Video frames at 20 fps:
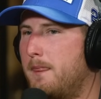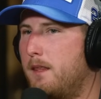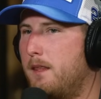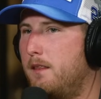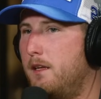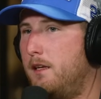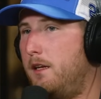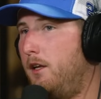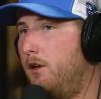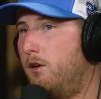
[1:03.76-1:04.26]

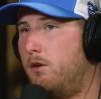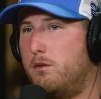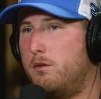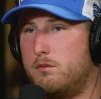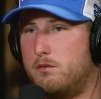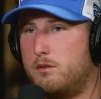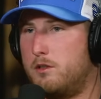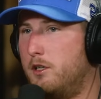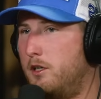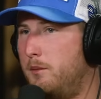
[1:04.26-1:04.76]
the
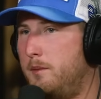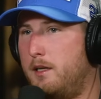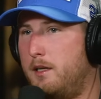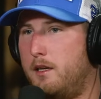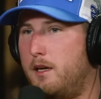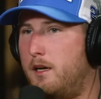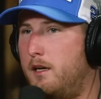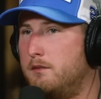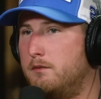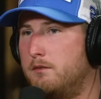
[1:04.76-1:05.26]
deal could have been
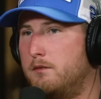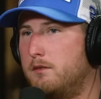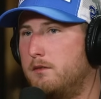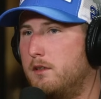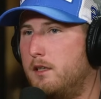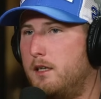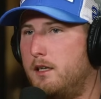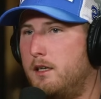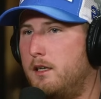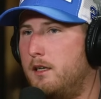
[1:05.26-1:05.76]
done.
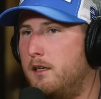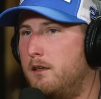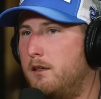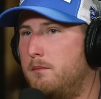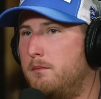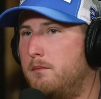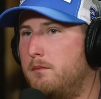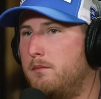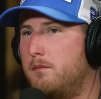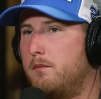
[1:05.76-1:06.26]

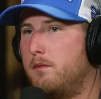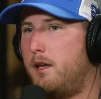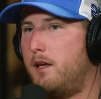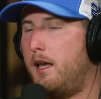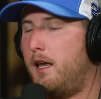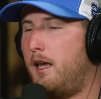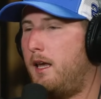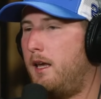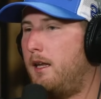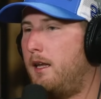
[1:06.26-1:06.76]

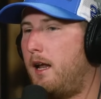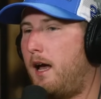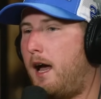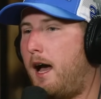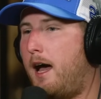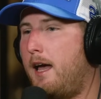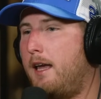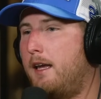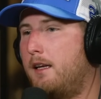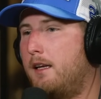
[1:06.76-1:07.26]
And
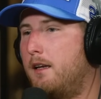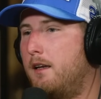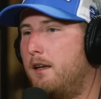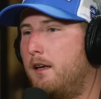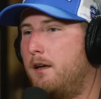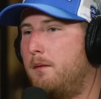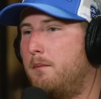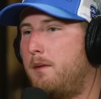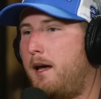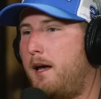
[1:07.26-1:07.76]
I ended
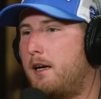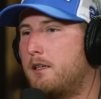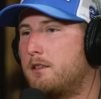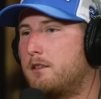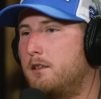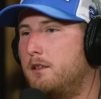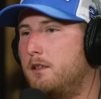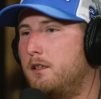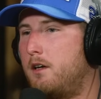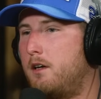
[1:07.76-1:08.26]
up
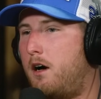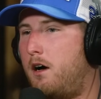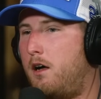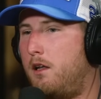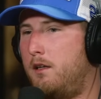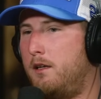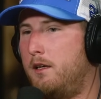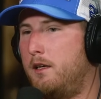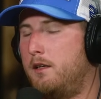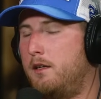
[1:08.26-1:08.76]
actually
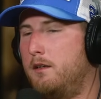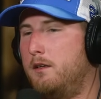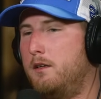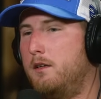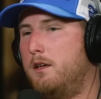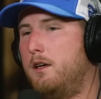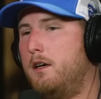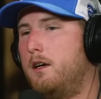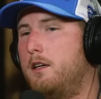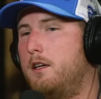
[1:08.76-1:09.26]
calling
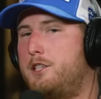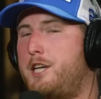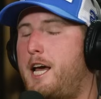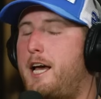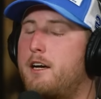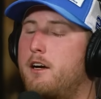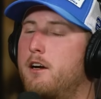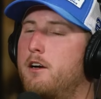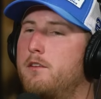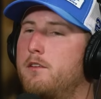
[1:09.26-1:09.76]

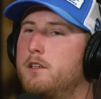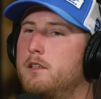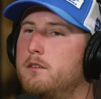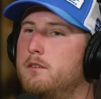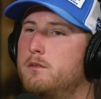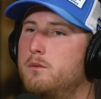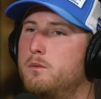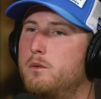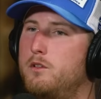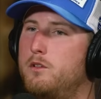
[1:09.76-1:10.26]
Jack
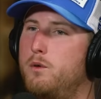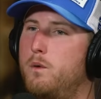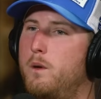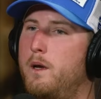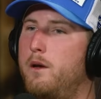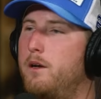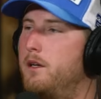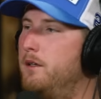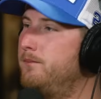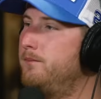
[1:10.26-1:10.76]
Irvin with
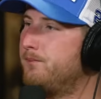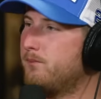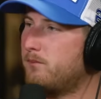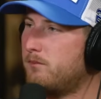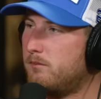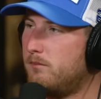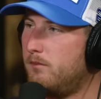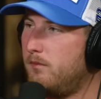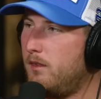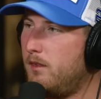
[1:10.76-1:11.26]
Toyota
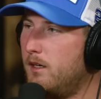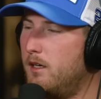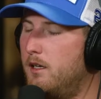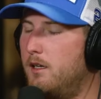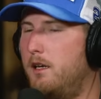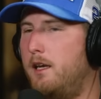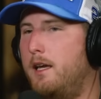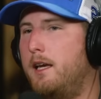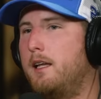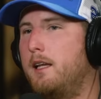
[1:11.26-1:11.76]

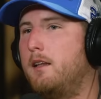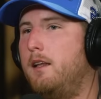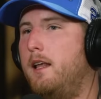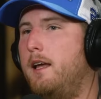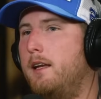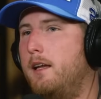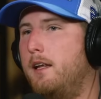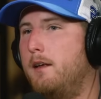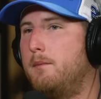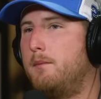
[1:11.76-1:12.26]
and
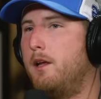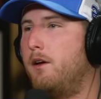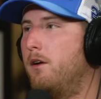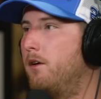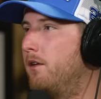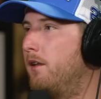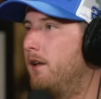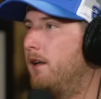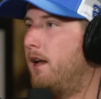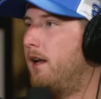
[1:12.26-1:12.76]
letting him
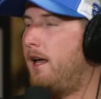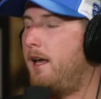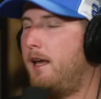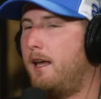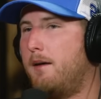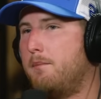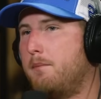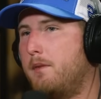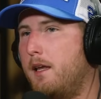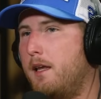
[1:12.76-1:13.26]
know that,
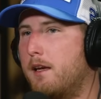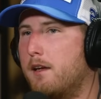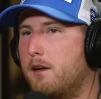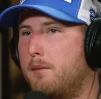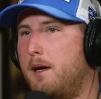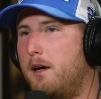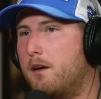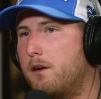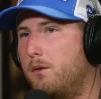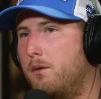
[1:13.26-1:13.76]
hey, I'm thinking
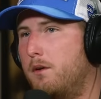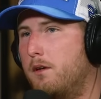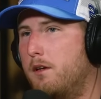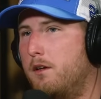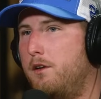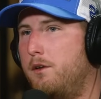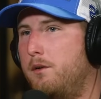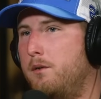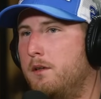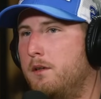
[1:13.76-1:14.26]
about going
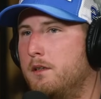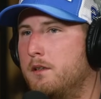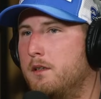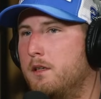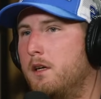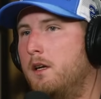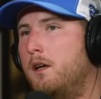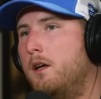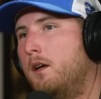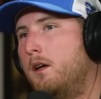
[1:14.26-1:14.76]
and
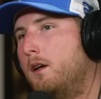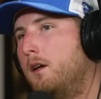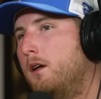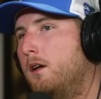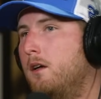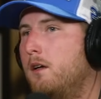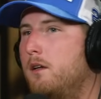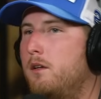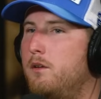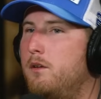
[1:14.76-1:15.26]

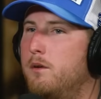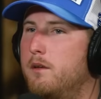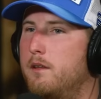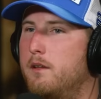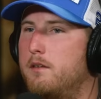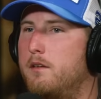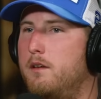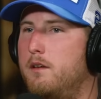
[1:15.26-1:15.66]
doing this